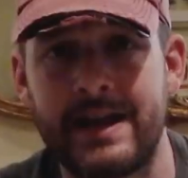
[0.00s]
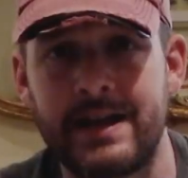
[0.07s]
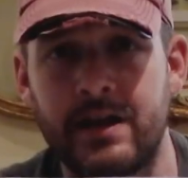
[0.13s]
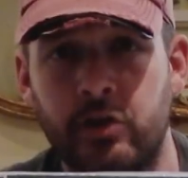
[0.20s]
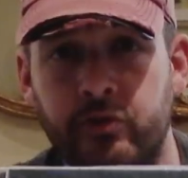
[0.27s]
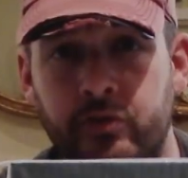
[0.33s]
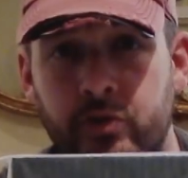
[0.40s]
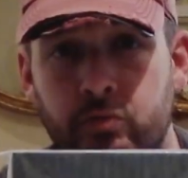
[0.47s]
it
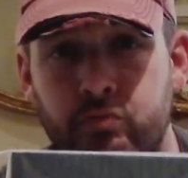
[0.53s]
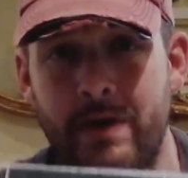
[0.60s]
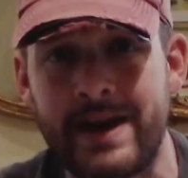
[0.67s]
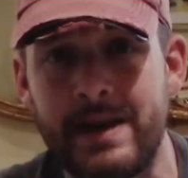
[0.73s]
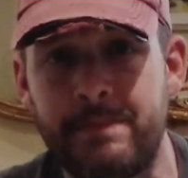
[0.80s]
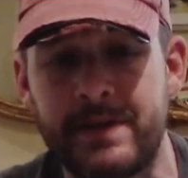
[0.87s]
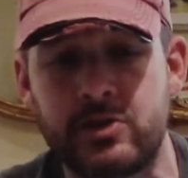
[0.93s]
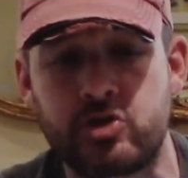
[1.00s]
has
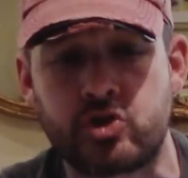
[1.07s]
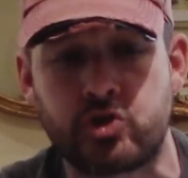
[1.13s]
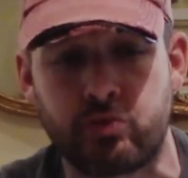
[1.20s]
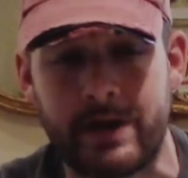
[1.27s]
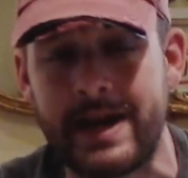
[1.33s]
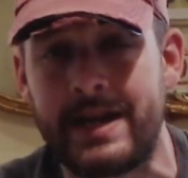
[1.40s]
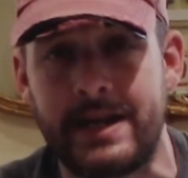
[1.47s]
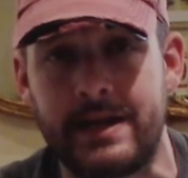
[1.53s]
already been
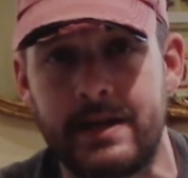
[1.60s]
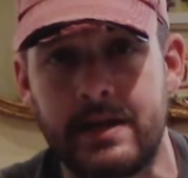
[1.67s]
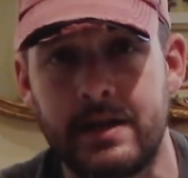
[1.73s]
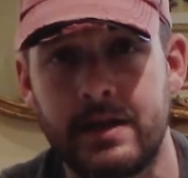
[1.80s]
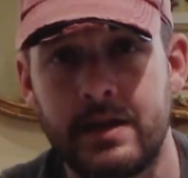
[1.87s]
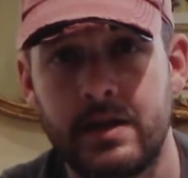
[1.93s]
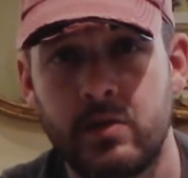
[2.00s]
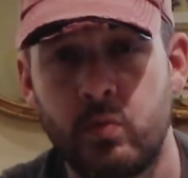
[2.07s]
treated
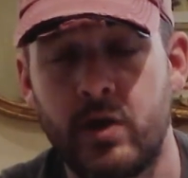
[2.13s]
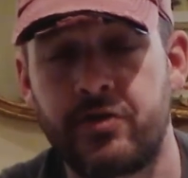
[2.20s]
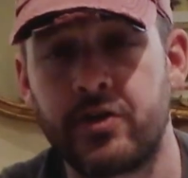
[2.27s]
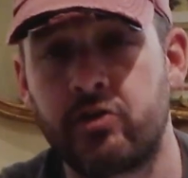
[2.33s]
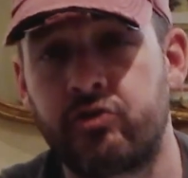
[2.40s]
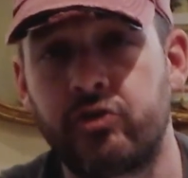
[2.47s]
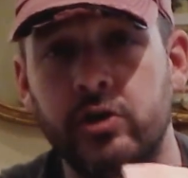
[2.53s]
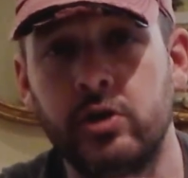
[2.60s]
with a
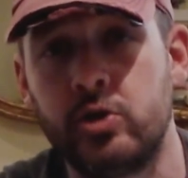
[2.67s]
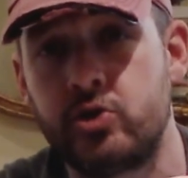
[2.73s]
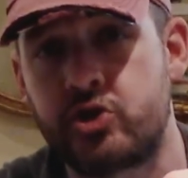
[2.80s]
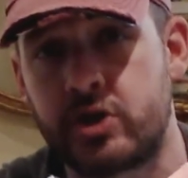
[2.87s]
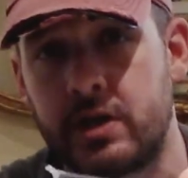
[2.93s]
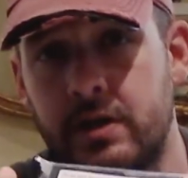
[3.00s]
solution.